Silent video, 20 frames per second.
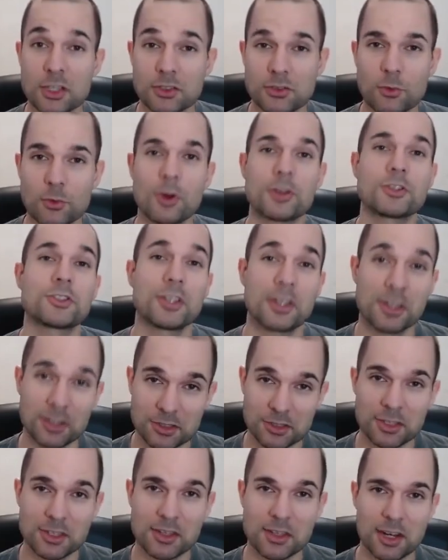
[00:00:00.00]
thanks for watching, and
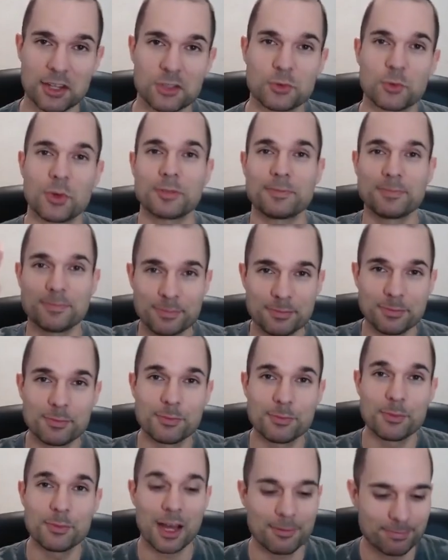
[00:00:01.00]
I'll see you in the next one.
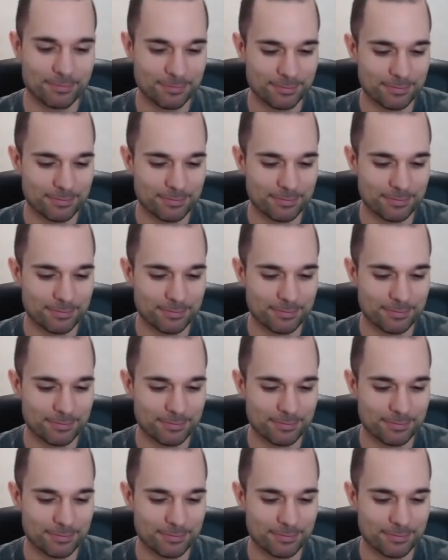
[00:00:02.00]
Bye.